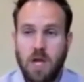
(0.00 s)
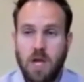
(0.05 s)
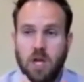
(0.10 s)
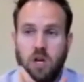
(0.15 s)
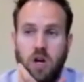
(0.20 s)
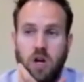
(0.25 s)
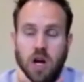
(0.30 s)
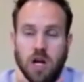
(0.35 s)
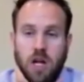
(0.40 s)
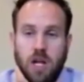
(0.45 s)

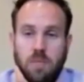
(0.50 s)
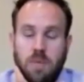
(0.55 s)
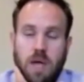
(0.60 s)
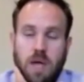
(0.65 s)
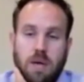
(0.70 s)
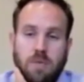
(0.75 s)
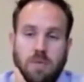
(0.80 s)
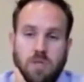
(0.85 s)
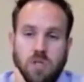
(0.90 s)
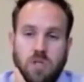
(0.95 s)
you're not going to
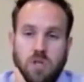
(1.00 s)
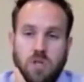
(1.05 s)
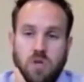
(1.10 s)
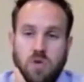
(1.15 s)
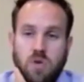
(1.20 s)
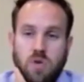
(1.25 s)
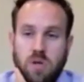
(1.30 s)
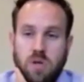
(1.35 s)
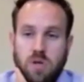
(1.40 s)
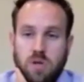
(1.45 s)
be able
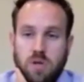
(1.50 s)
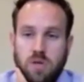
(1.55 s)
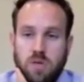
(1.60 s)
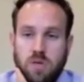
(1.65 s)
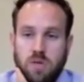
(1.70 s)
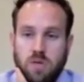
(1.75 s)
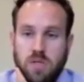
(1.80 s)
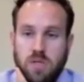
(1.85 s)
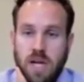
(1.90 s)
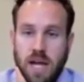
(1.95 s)
to
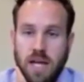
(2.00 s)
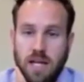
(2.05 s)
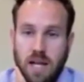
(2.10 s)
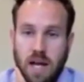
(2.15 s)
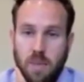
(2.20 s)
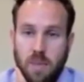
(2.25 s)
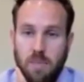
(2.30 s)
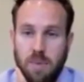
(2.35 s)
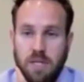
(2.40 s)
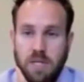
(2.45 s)

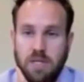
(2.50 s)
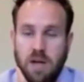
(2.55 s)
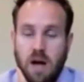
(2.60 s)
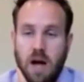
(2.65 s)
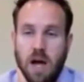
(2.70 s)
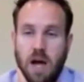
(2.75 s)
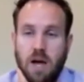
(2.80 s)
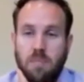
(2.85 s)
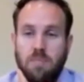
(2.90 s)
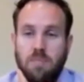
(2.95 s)
tighten up in
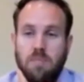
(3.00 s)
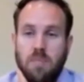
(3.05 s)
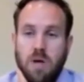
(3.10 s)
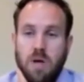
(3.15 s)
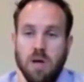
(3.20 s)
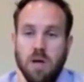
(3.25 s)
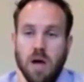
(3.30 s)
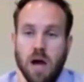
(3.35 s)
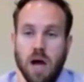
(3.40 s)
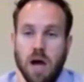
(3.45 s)
time
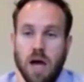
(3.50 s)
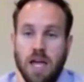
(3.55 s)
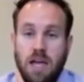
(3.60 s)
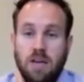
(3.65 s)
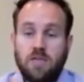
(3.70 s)
uh,